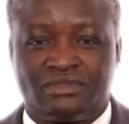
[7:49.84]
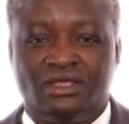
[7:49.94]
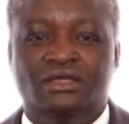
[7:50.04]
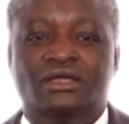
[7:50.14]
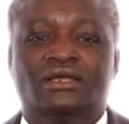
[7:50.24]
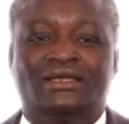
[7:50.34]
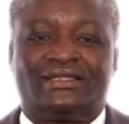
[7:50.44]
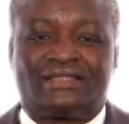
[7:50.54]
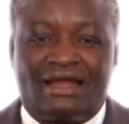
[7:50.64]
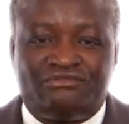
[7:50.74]
The work
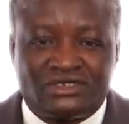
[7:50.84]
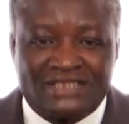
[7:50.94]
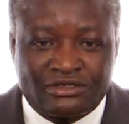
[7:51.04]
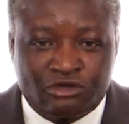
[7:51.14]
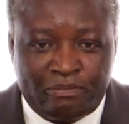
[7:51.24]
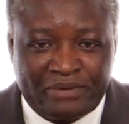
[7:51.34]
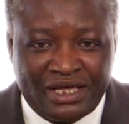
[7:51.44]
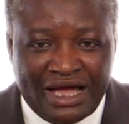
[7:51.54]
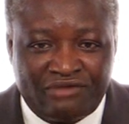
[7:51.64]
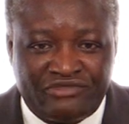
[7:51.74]
undertaken under the
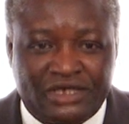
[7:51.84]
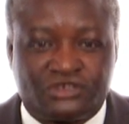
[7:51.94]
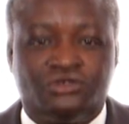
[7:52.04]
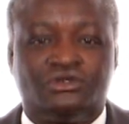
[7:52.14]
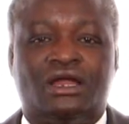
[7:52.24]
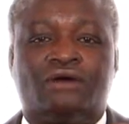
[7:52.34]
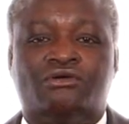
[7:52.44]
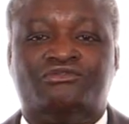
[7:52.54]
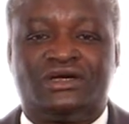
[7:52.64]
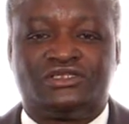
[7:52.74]
Convention has
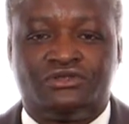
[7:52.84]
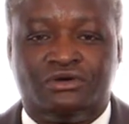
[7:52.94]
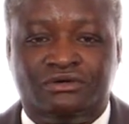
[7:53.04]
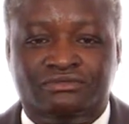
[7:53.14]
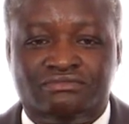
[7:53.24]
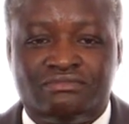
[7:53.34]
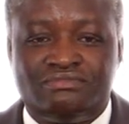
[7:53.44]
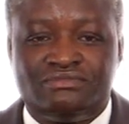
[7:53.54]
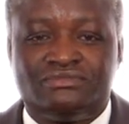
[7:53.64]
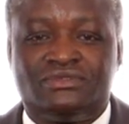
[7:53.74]
increased in volume
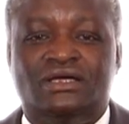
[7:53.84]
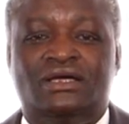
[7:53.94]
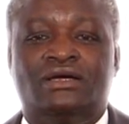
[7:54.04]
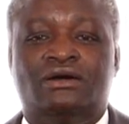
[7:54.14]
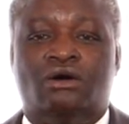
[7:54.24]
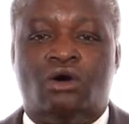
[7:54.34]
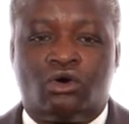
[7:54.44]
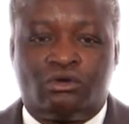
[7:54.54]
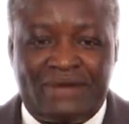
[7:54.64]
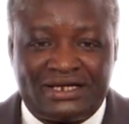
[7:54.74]
and has
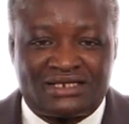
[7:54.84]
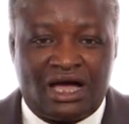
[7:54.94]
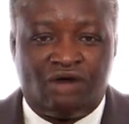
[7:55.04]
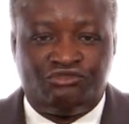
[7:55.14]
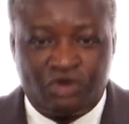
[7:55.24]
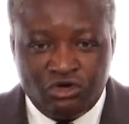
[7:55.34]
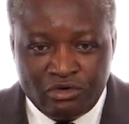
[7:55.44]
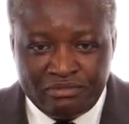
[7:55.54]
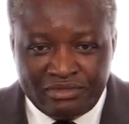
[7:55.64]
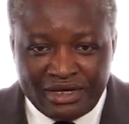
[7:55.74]
an increasingly
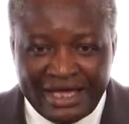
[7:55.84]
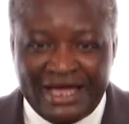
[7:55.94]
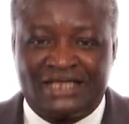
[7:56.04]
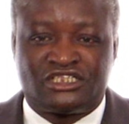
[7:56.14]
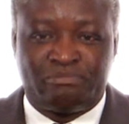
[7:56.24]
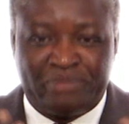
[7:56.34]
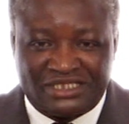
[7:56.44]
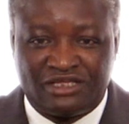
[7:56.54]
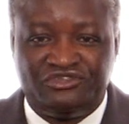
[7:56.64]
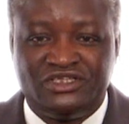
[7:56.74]
important impact,
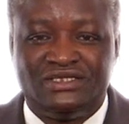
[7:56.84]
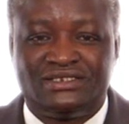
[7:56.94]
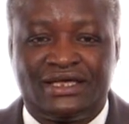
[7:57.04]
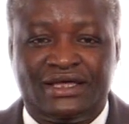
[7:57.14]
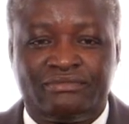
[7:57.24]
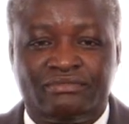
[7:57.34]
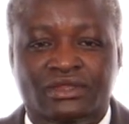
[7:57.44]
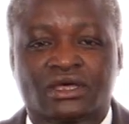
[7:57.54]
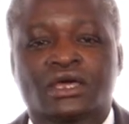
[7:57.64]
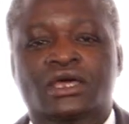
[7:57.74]
especially due to the
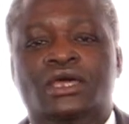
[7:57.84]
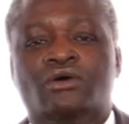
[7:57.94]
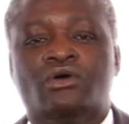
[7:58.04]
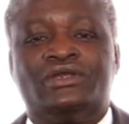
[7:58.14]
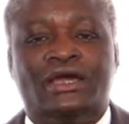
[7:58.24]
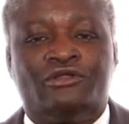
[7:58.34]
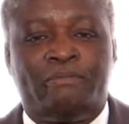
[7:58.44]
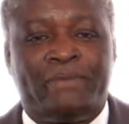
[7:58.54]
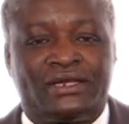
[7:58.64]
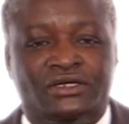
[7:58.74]
growing attention paid
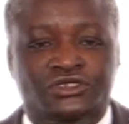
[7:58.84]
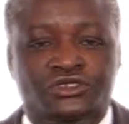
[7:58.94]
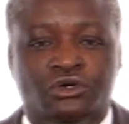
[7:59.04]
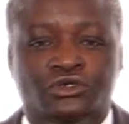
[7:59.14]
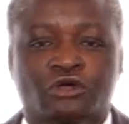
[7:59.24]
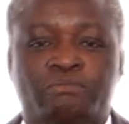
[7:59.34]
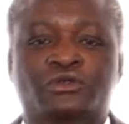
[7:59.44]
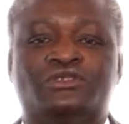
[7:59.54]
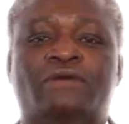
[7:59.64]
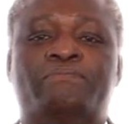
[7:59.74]
to issues of
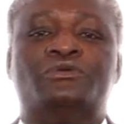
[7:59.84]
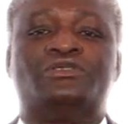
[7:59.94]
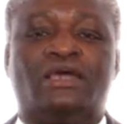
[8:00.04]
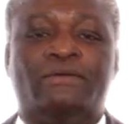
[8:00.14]
implementation.